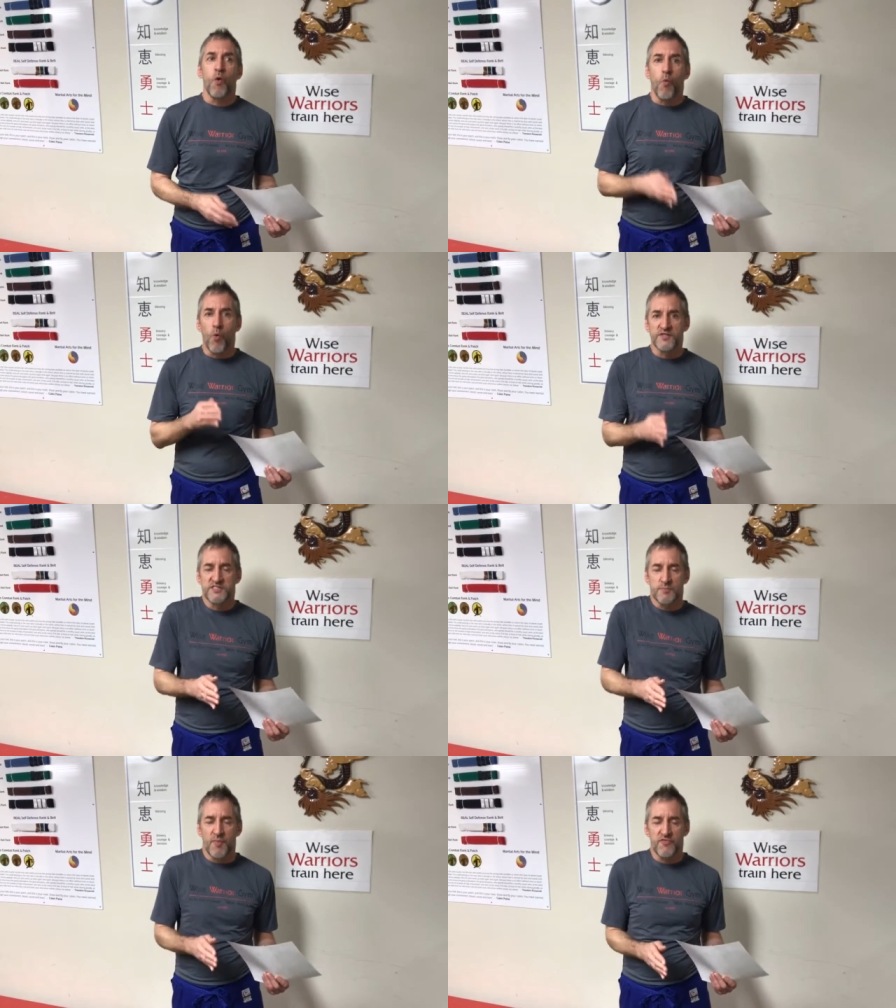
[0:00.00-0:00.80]

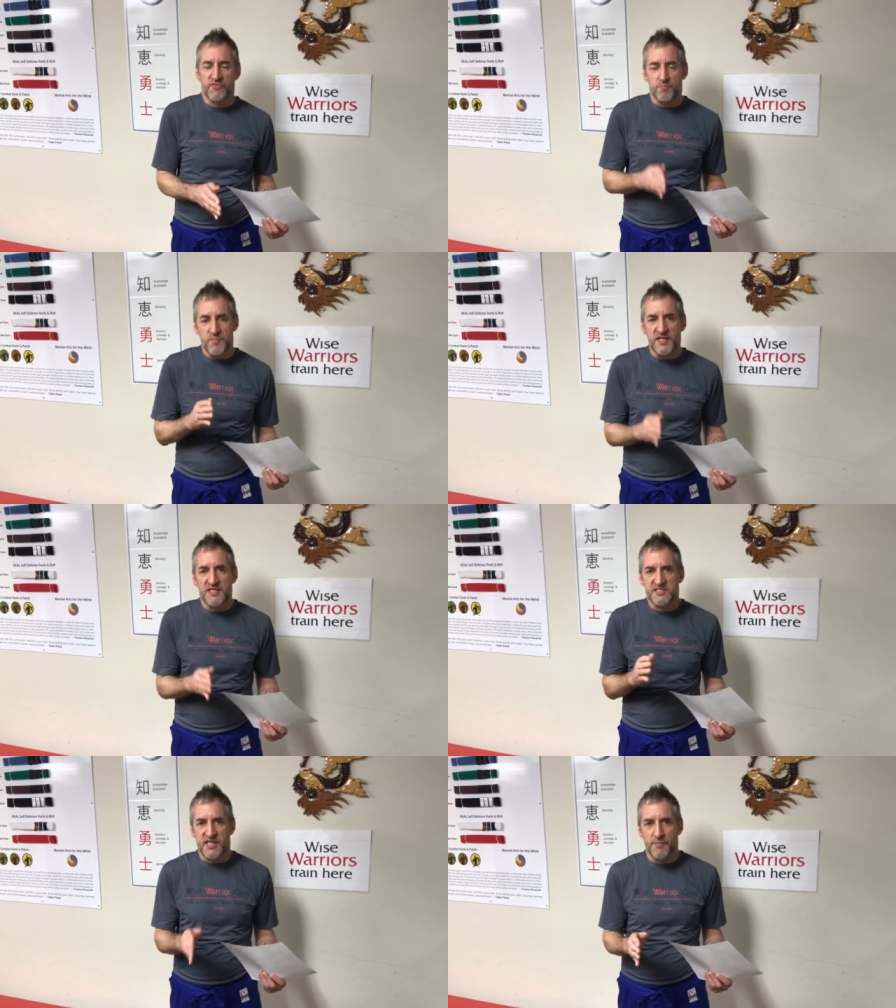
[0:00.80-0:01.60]
once a month
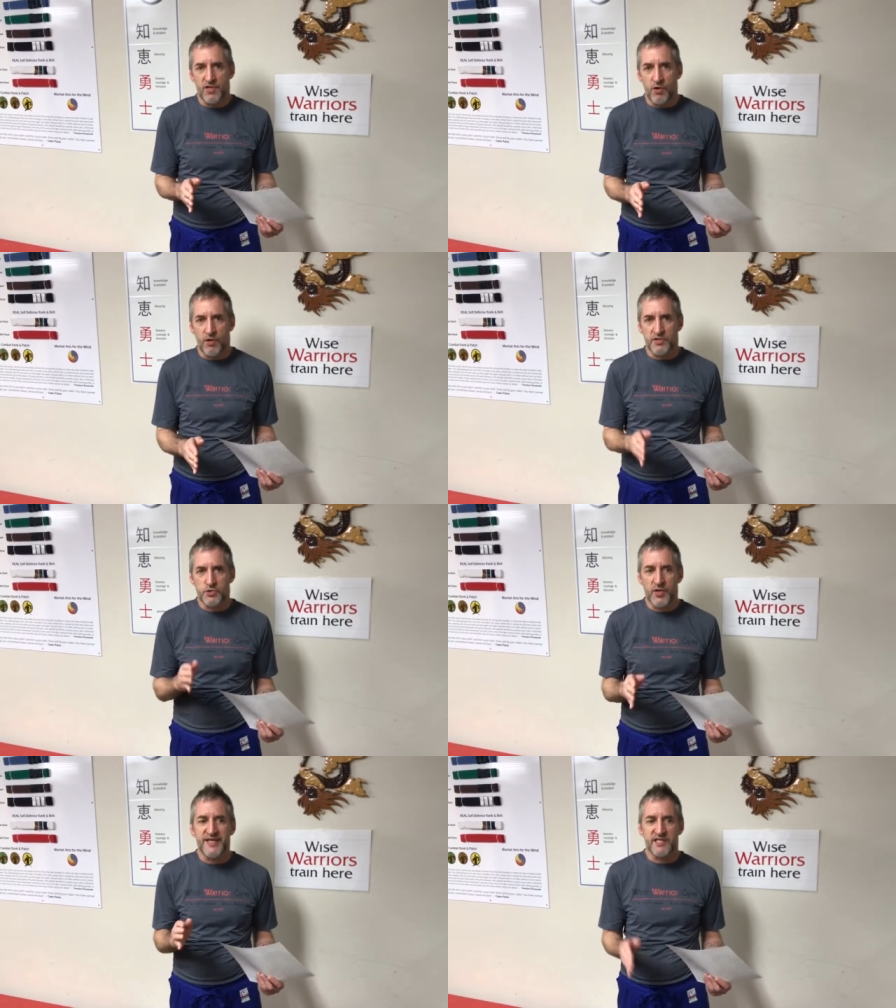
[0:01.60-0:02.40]
mini seminar
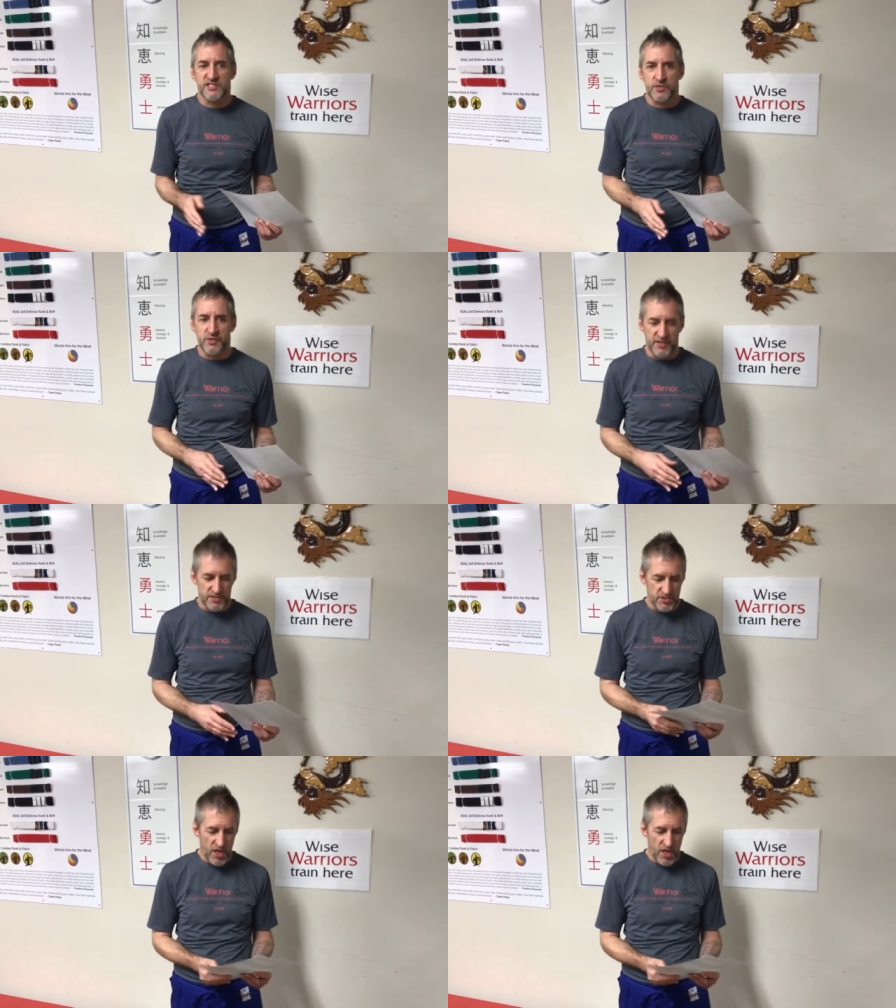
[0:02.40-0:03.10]
training series.